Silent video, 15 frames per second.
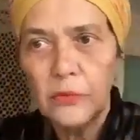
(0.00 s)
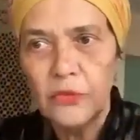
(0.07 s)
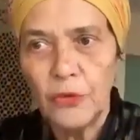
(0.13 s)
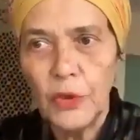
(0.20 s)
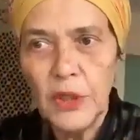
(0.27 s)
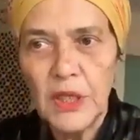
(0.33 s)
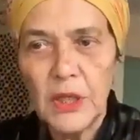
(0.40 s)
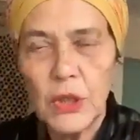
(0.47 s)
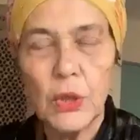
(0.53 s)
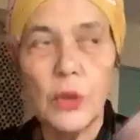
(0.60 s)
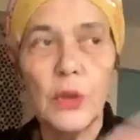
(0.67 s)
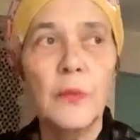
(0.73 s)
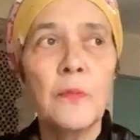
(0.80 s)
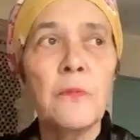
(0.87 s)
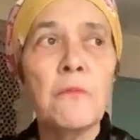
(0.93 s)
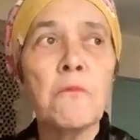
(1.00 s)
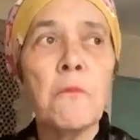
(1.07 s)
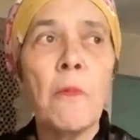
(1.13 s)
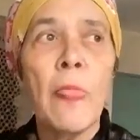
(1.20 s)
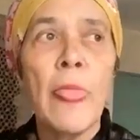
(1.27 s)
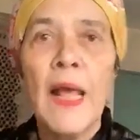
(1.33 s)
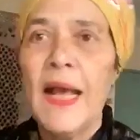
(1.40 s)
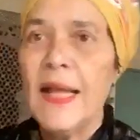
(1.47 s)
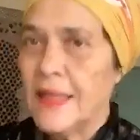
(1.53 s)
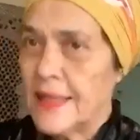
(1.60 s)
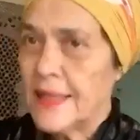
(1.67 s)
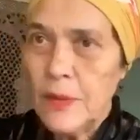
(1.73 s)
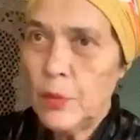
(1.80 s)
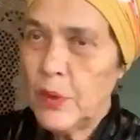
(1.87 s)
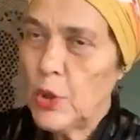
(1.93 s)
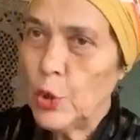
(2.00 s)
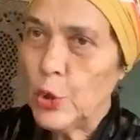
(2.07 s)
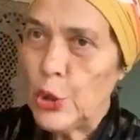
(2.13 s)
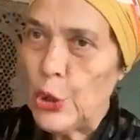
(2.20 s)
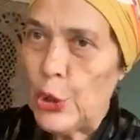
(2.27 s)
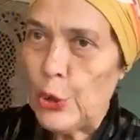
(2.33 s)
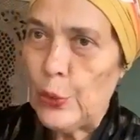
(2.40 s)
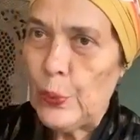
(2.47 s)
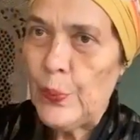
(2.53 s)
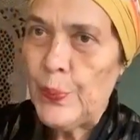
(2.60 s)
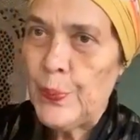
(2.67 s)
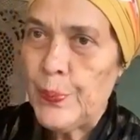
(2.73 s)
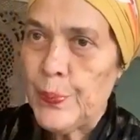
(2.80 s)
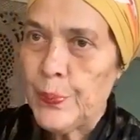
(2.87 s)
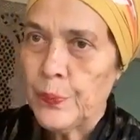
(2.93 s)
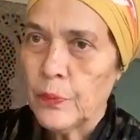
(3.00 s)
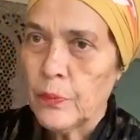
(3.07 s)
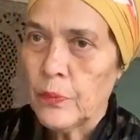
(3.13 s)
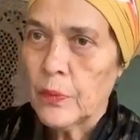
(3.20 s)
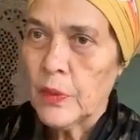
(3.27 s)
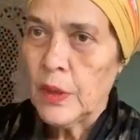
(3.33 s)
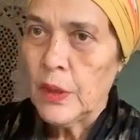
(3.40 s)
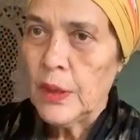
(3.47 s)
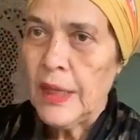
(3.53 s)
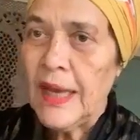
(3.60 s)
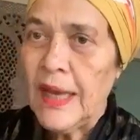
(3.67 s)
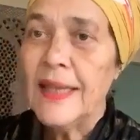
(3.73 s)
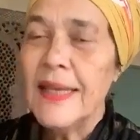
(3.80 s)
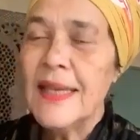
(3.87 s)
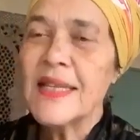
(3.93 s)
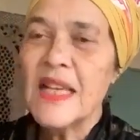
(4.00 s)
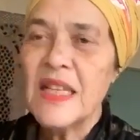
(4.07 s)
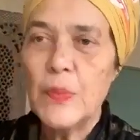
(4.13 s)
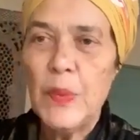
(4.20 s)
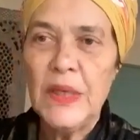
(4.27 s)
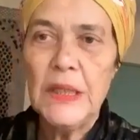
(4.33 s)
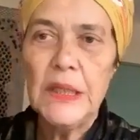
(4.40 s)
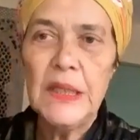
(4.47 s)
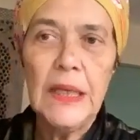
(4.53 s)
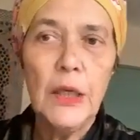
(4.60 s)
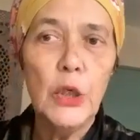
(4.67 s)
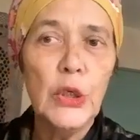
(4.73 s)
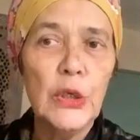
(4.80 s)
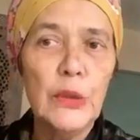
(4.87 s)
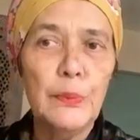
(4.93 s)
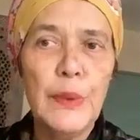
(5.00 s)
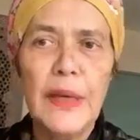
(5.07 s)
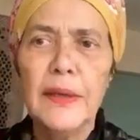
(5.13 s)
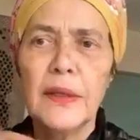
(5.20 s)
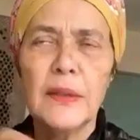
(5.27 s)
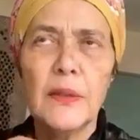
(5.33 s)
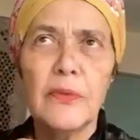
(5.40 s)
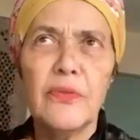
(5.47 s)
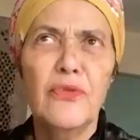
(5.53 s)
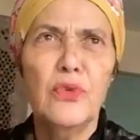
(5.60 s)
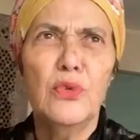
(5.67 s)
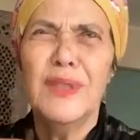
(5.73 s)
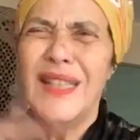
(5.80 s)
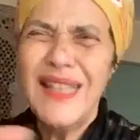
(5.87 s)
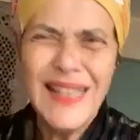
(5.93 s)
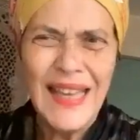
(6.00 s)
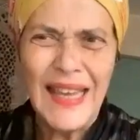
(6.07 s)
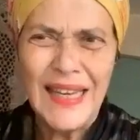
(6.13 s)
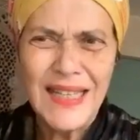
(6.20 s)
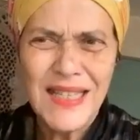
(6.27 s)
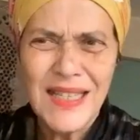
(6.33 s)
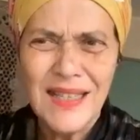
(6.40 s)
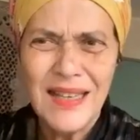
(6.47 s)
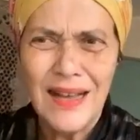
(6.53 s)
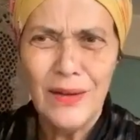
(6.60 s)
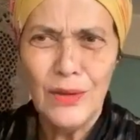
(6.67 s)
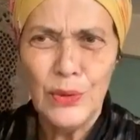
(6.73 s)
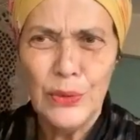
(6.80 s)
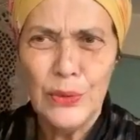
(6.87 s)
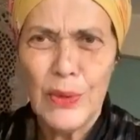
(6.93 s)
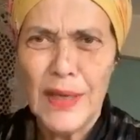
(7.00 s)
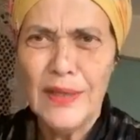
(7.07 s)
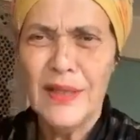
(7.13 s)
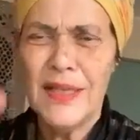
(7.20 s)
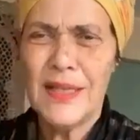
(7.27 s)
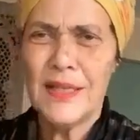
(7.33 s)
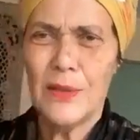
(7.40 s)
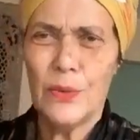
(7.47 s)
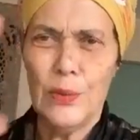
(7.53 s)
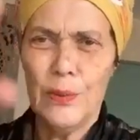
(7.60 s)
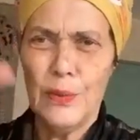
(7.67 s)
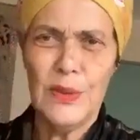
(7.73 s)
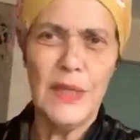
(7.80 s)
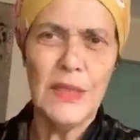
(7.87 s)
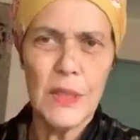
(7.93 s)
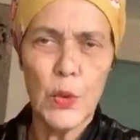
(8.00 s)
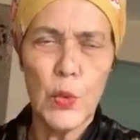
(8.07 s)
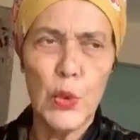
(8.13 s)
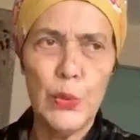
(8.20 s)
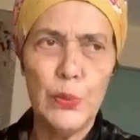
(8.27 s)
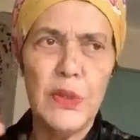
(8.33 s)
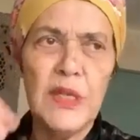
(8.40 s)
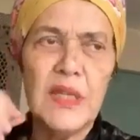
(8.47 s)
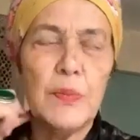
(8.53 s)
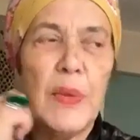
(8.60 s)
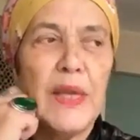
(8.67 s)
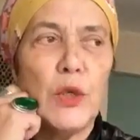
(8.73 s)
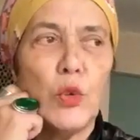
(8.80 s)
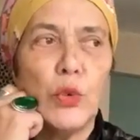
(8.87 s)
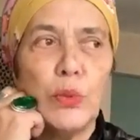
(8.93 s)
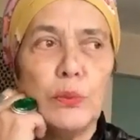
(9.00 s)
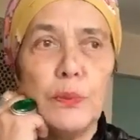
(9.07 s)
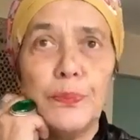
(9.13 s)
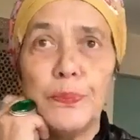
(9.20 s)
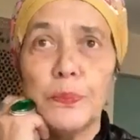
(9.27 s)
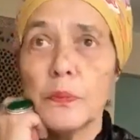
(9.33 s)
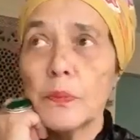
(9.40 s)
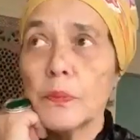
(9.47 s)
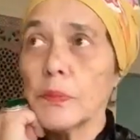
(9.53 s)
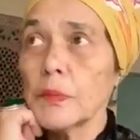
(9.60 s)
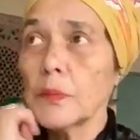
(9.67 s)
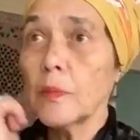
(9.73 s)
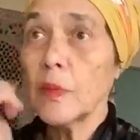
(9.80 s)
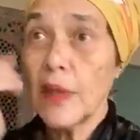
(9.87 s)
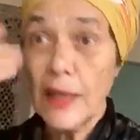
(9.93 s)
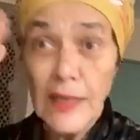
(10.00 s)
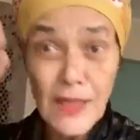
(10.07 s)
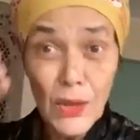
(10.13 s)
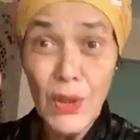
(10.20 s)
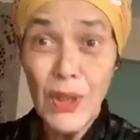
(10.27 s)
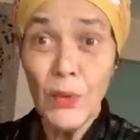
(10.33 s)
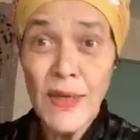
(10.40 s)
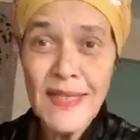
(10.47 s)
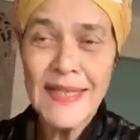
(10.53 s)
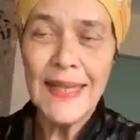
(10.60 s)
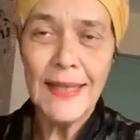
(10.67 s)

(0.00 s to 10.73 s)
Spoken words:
furniture. And they say, we don't know. And this has been done for decades now, right? This room, this bedroom. And so it was